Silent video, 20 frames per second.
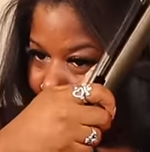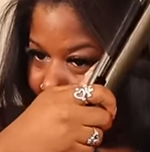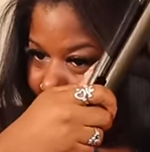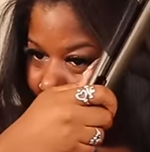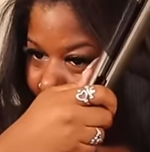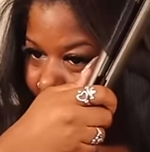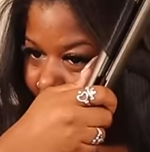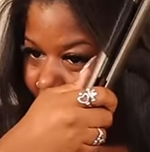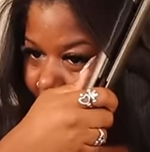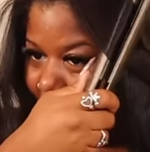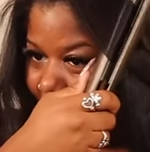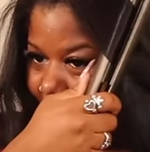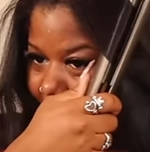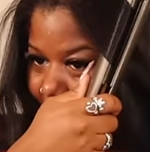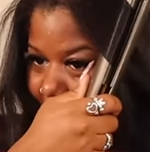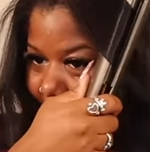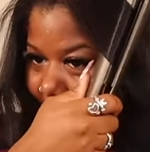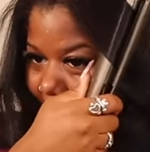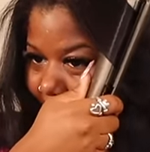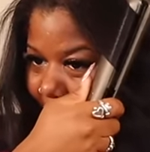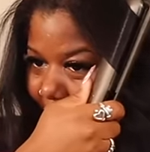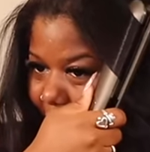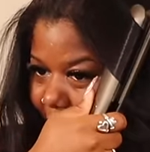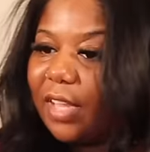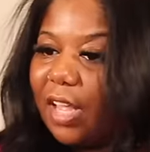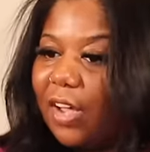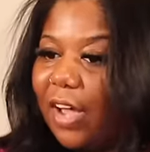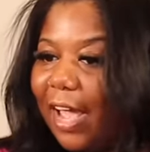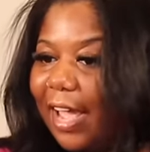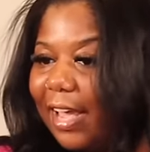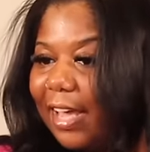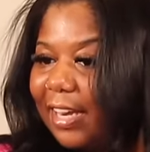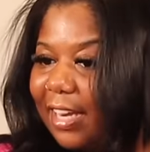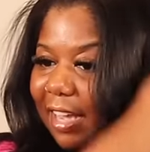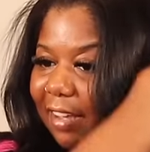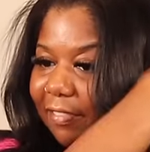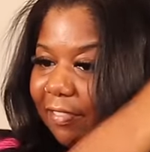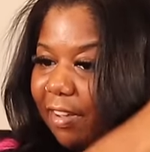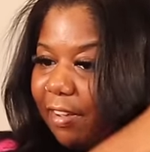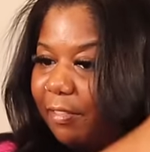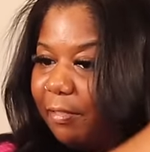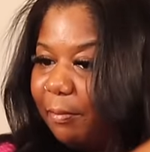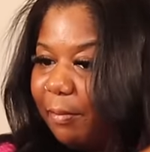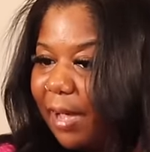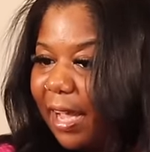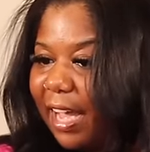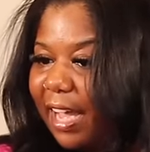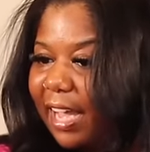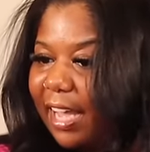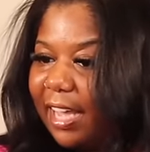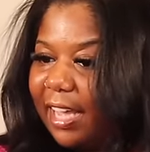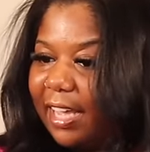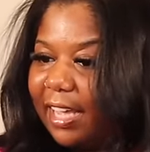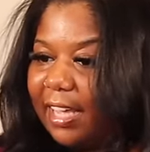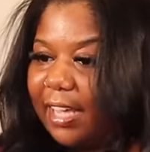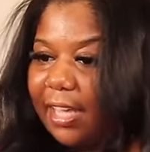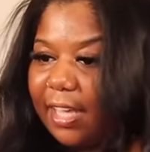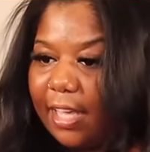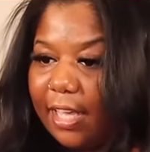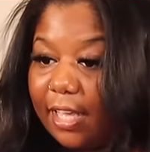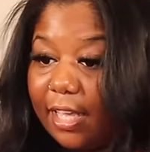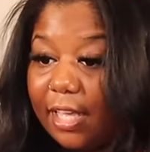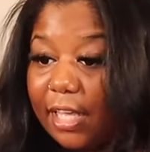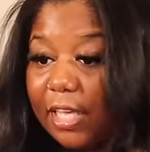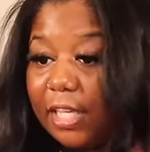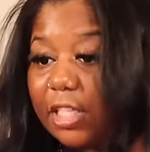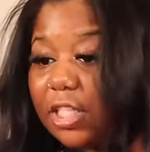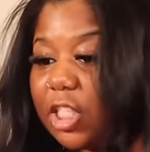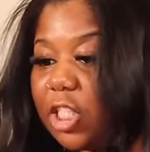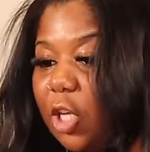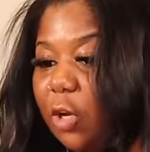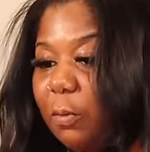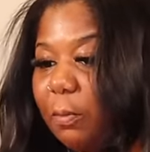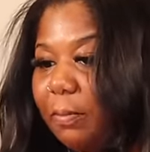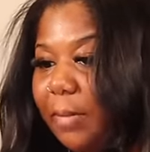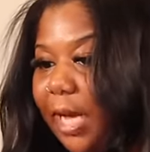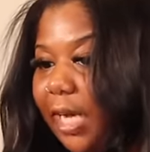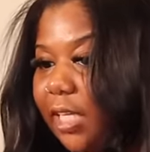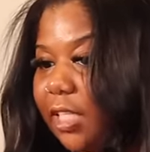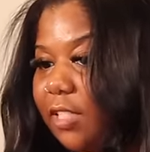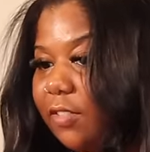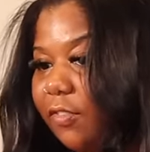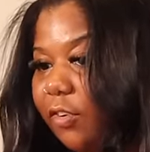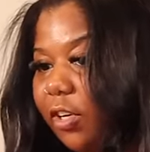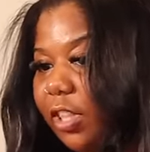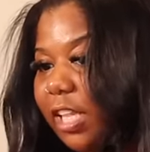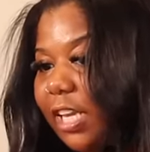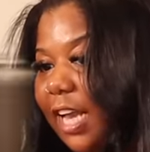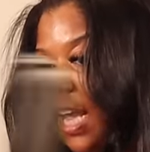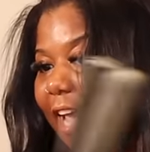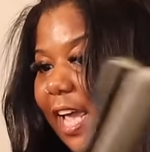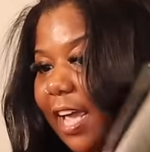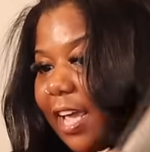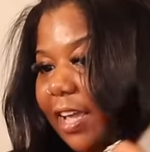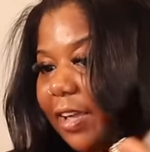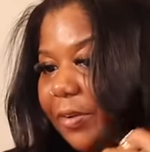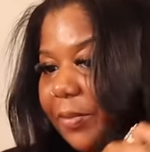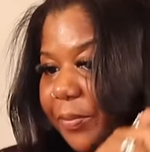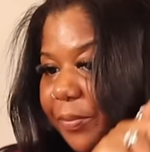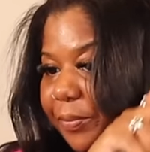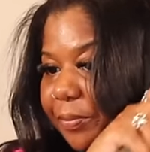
in a good day. Okay, enough of my soapbox for the day.